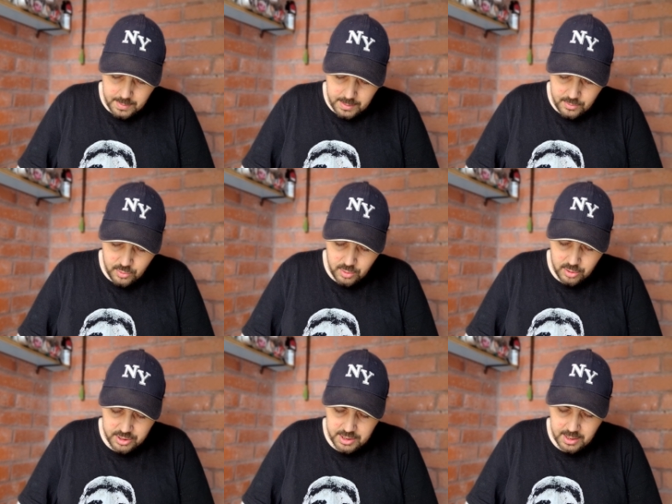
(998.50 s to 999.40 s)
In all
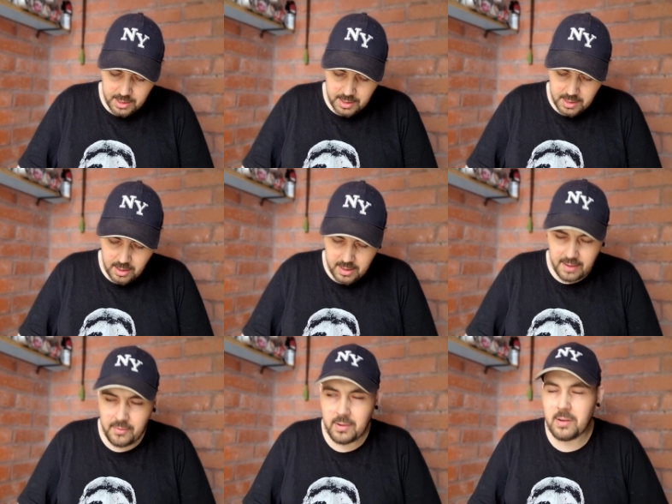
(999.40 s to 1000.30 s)
honesty, I
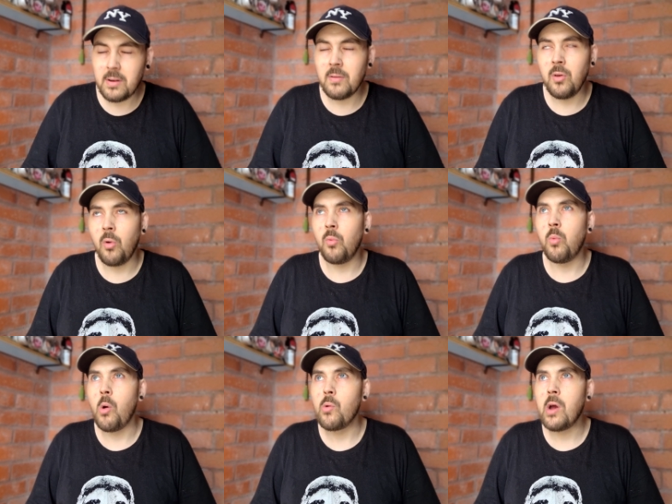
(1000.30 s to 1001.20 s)
haven't long
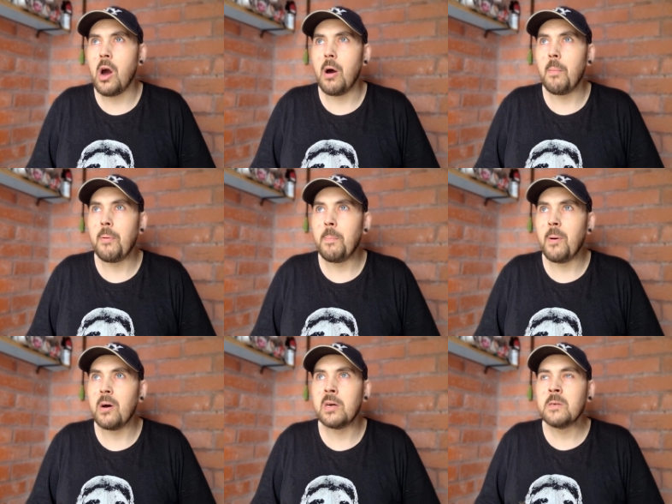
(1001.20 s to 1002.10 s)
woke up,
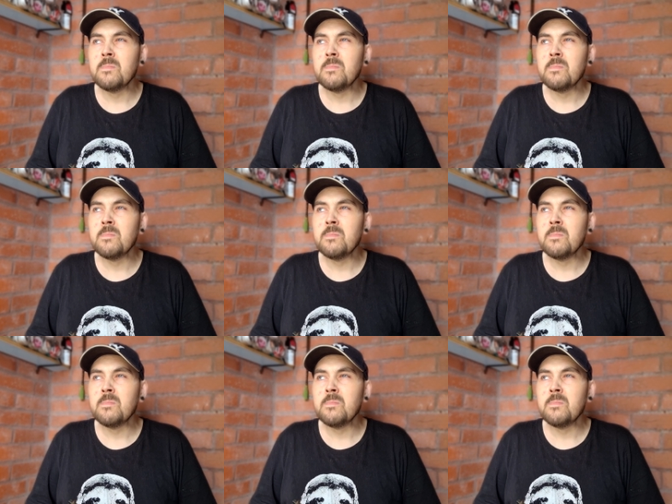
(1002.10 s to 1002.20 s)
but